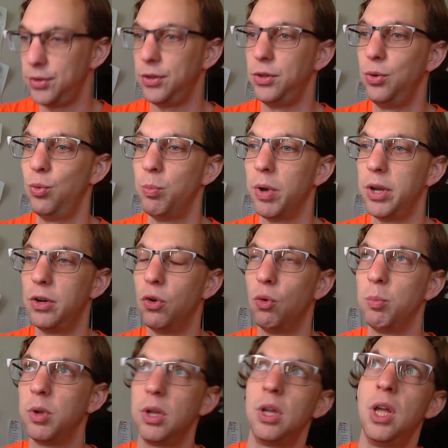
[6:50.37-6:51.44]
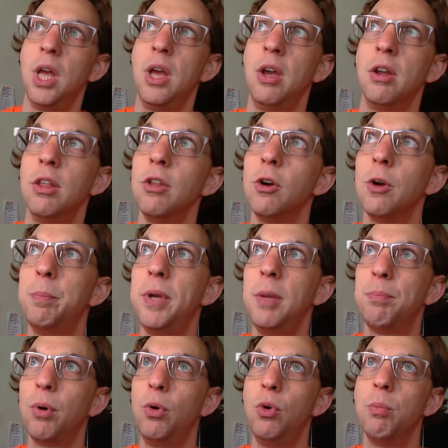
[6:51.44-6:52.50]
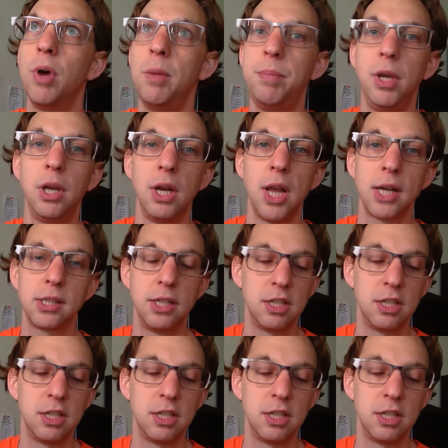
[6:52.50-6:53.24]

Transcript: you might know me. And there are people who might be connected